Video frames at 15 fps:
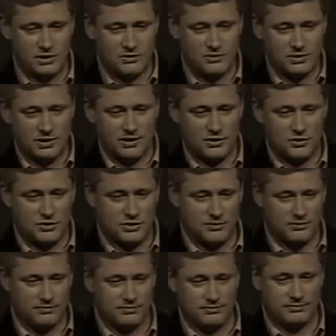read some things
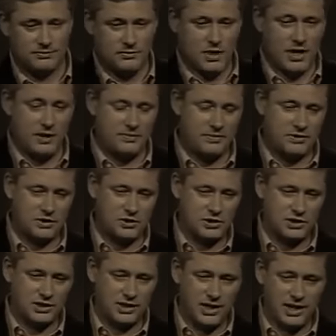from my
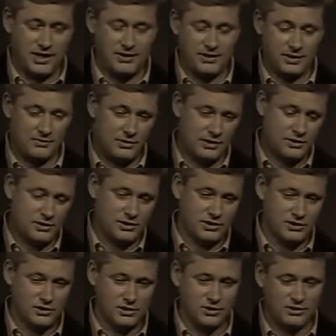opposition in Canada. I'm not
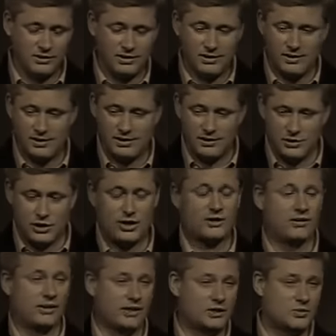sure these are
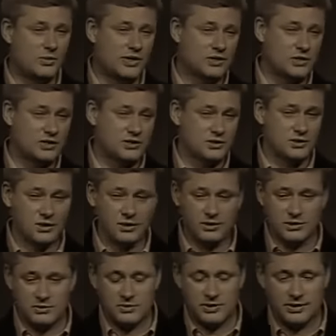generally expressed
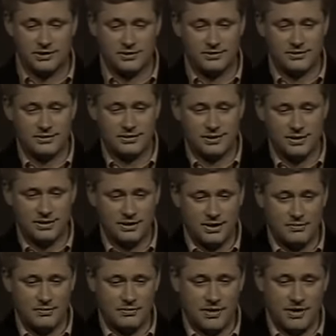concerns, but
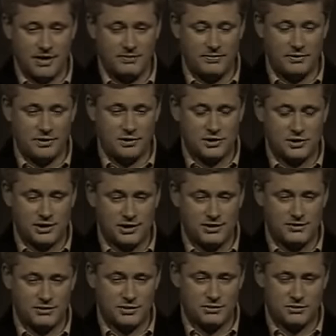a couple of my opposition
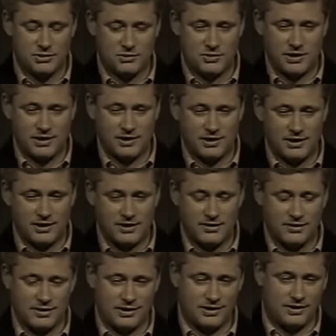leaders have
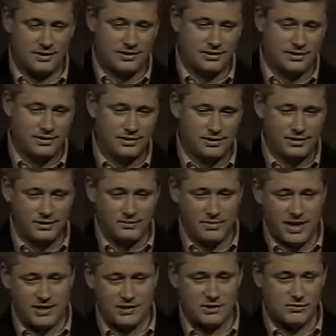speculated on
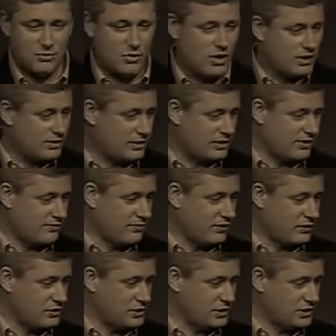massive water
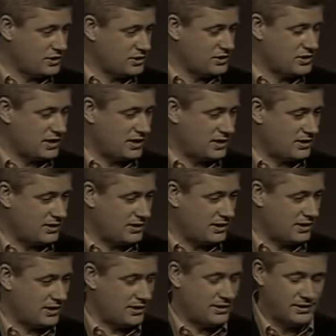diversions and
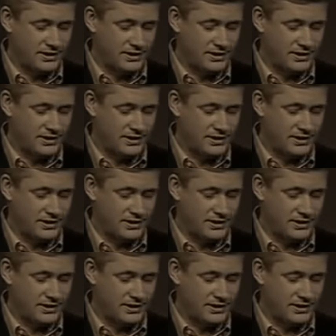